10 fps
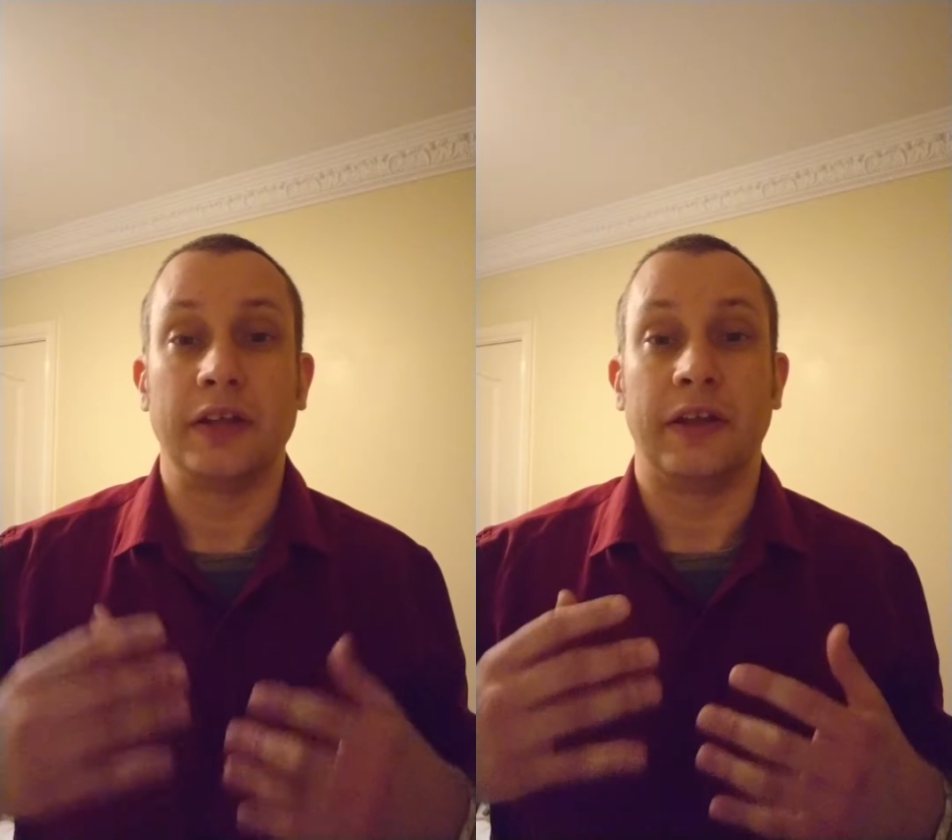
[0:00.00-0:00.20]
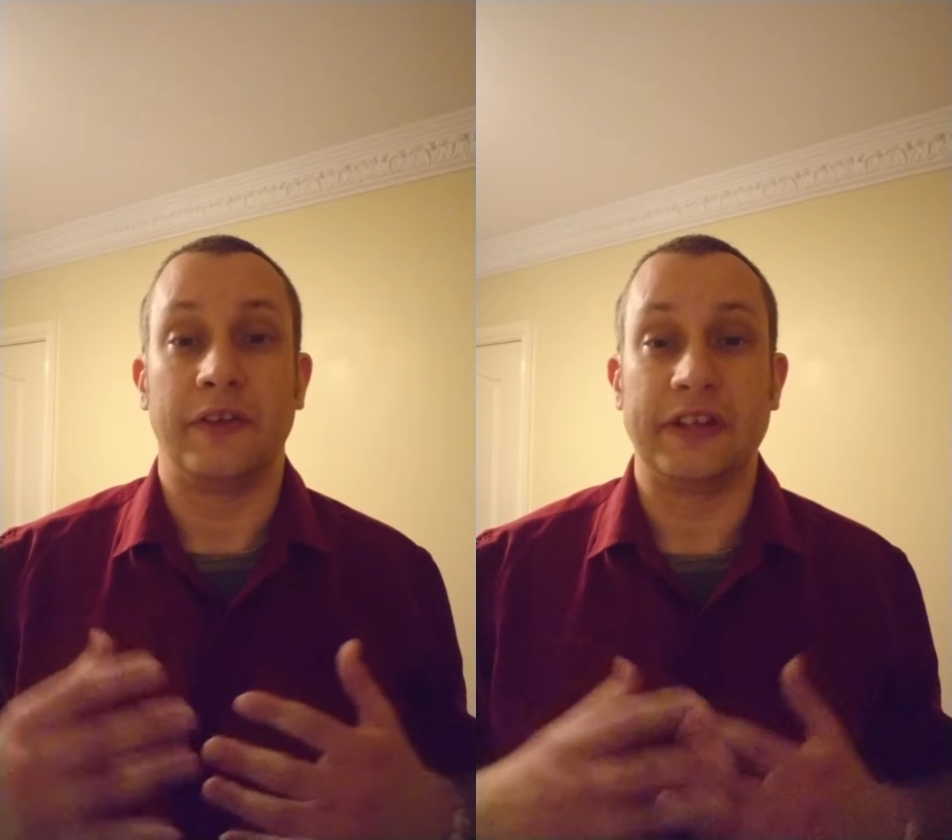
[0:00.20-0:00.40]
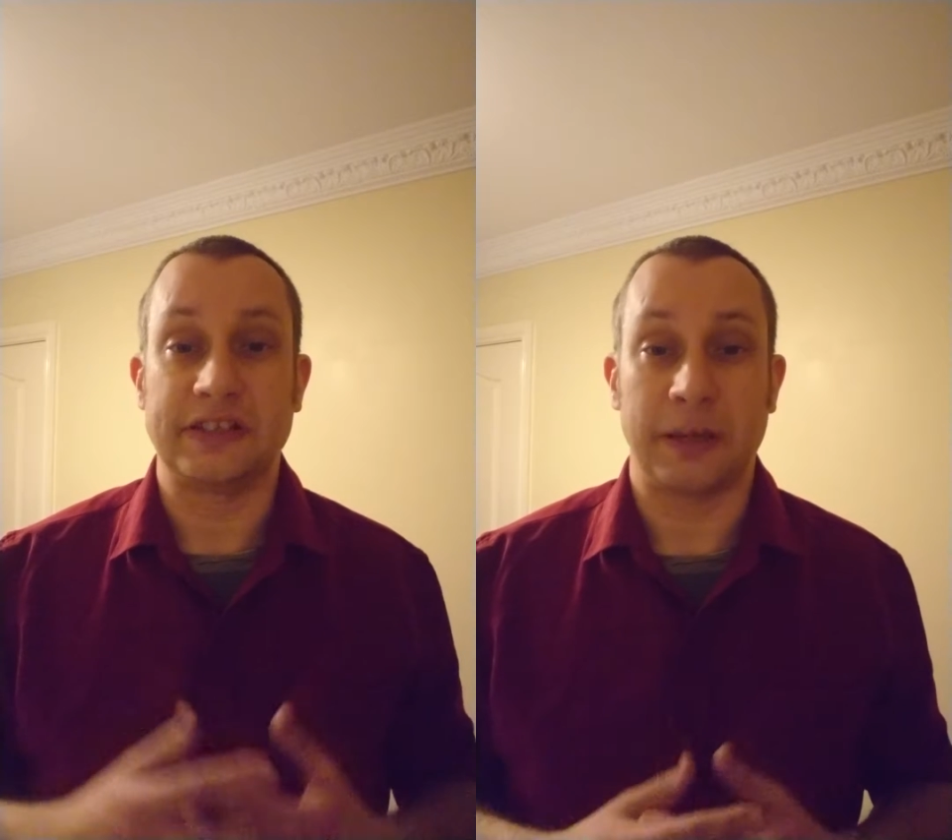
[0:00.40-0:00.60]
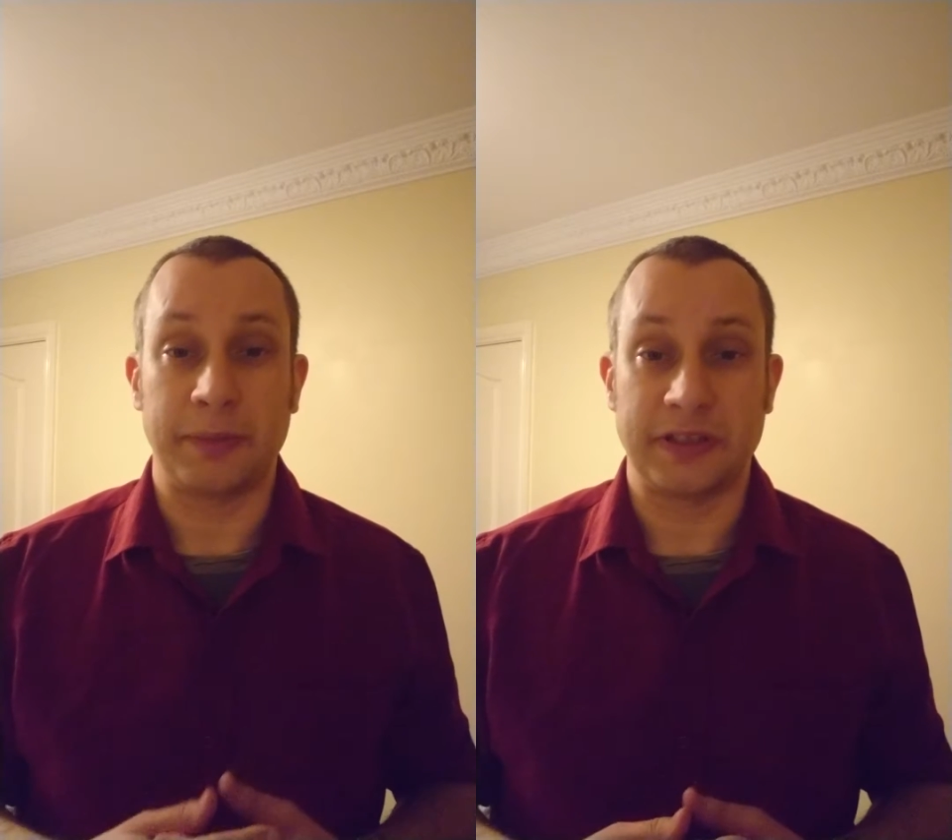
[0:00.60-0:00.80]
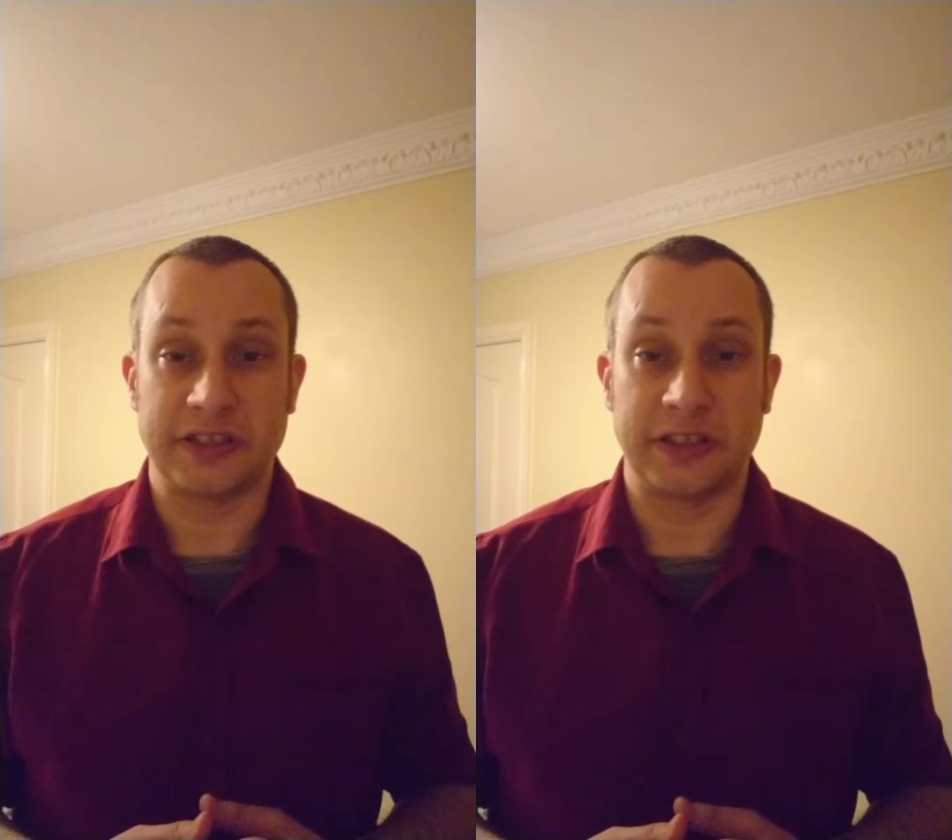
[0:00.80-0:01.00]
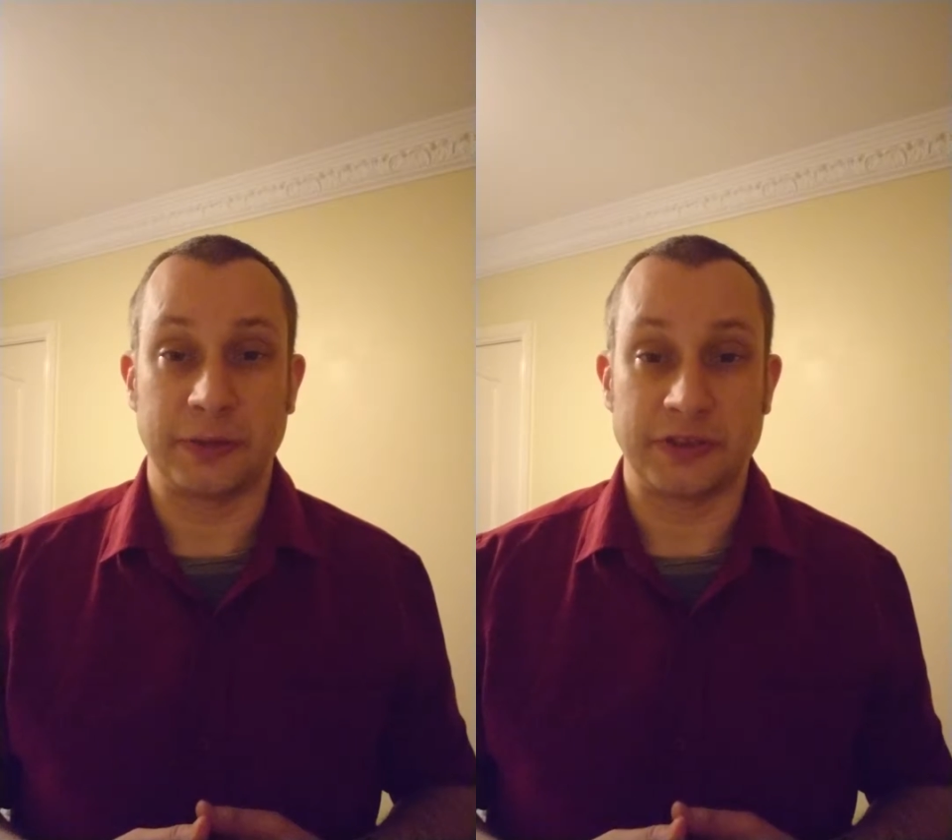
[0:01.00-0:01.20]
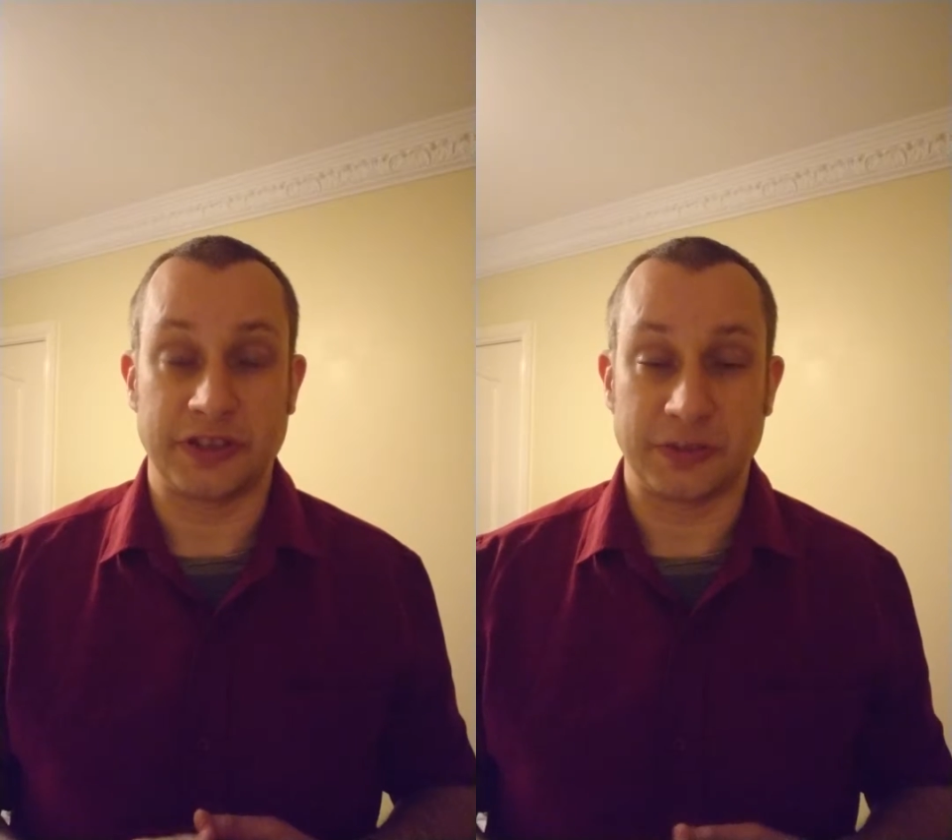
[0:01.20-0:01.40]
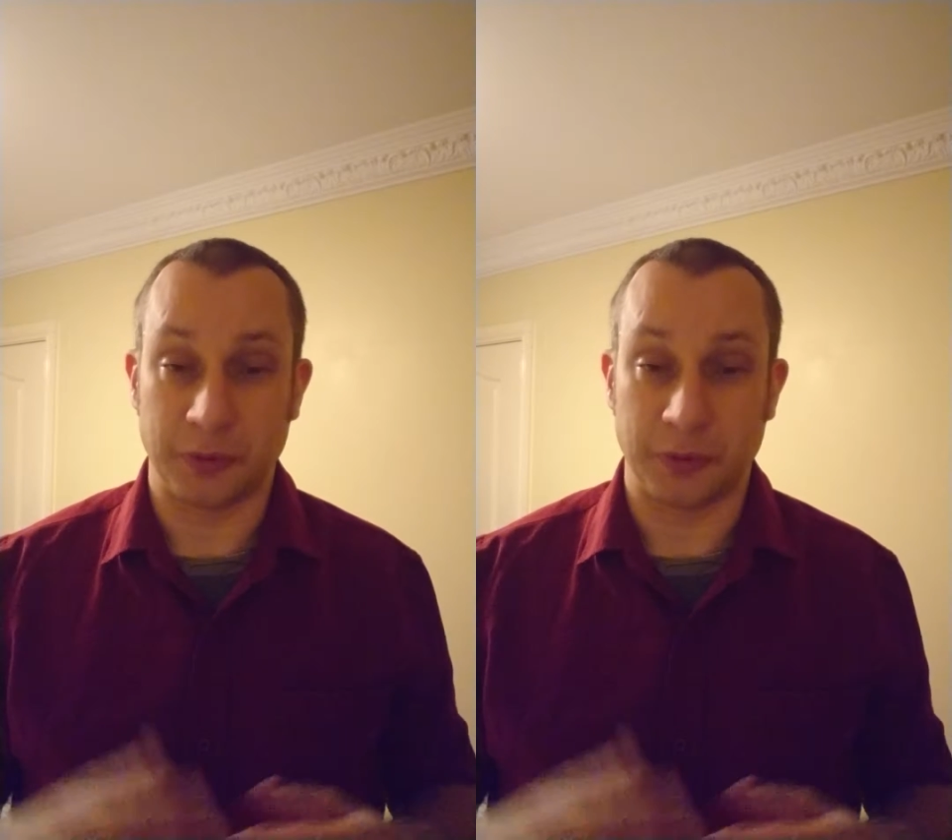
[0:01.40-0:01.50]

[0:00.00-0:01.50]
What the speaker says: Now these tapping sequences